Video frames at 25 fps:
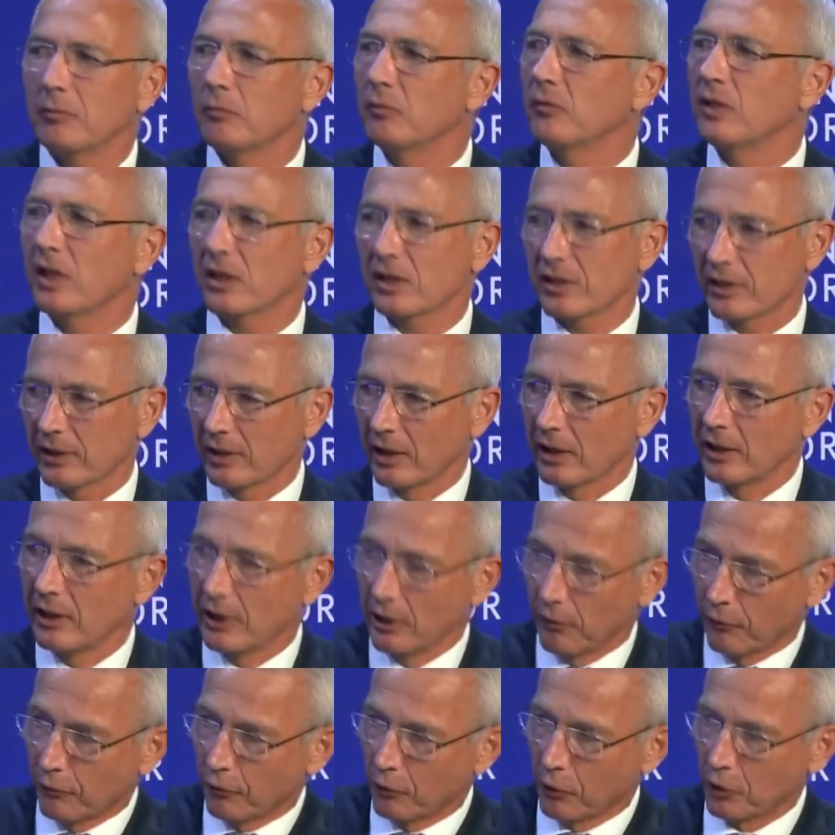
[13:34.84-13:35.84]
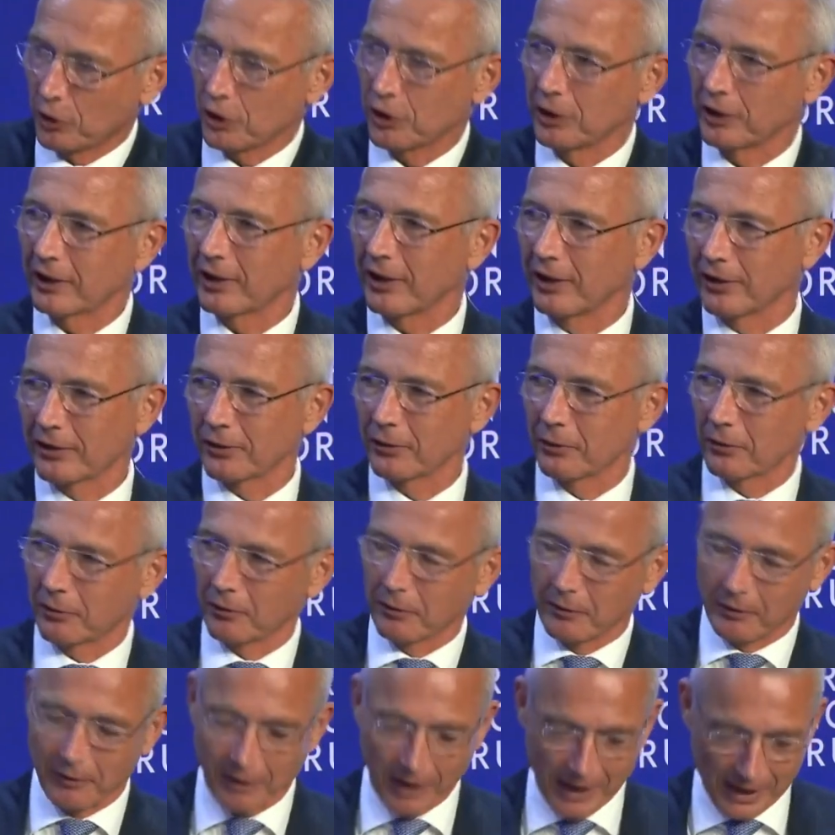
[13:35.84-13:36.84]
We are still here, fortunately. So
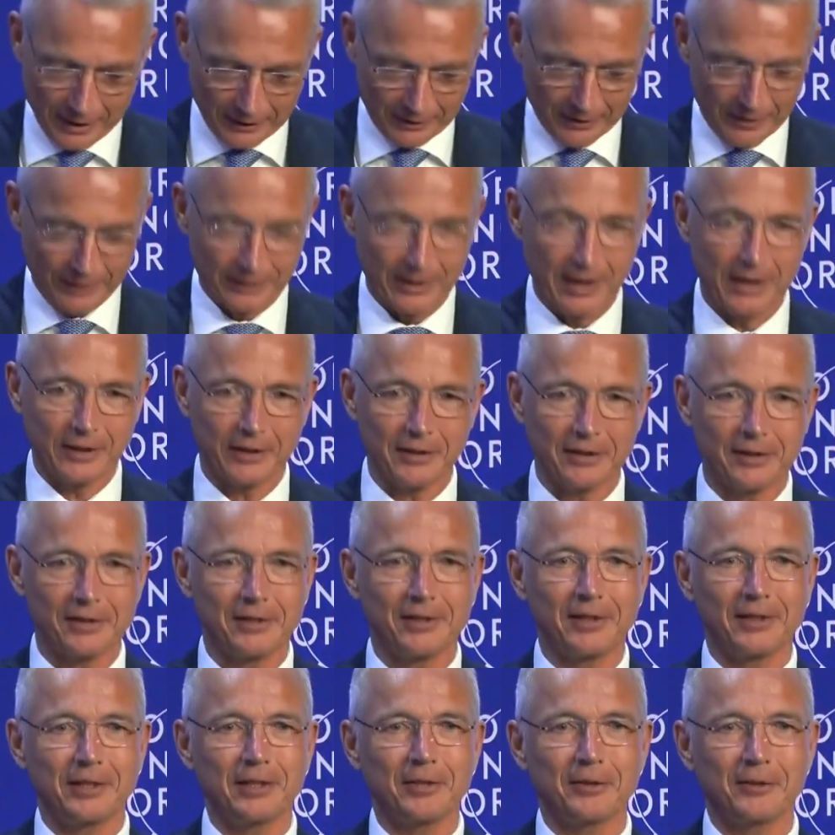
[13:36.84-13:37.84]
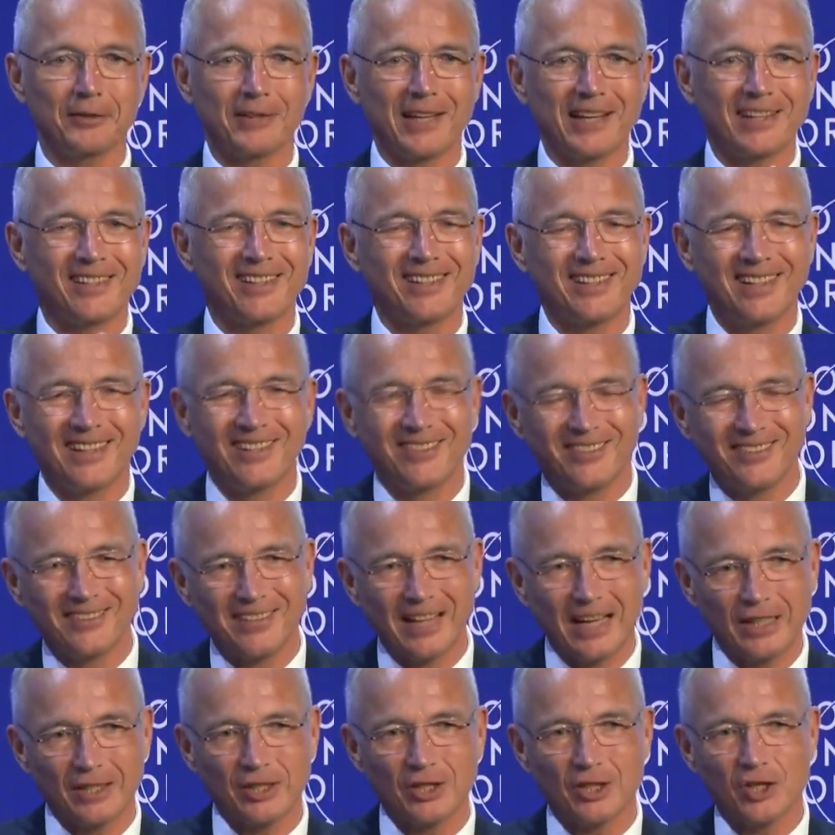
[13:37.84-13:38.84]
glad that I can sit here on
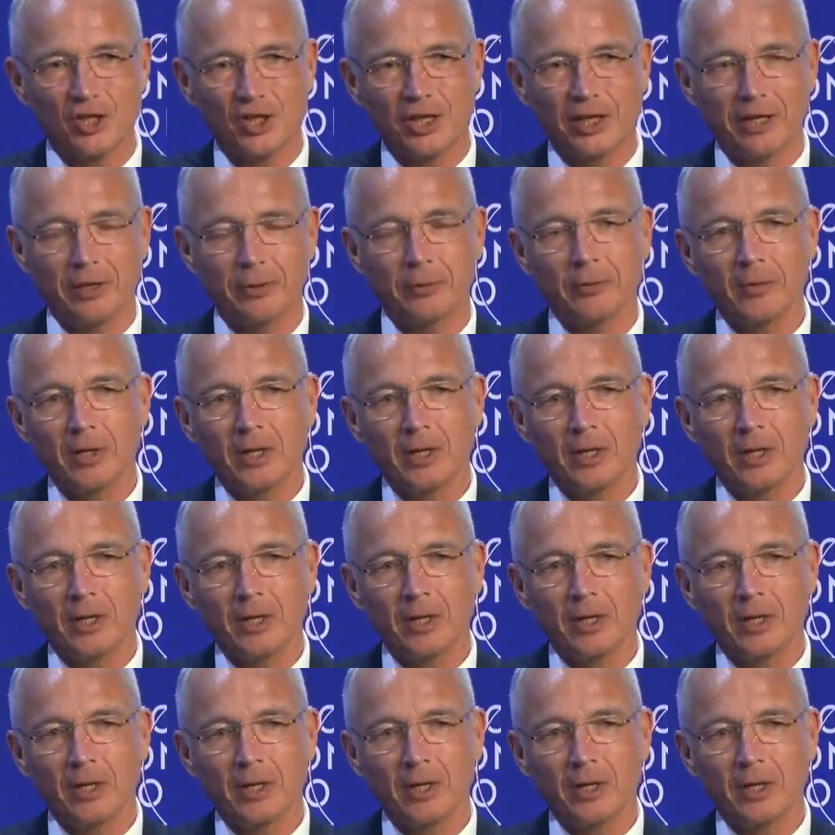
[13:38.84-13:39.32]
that chair.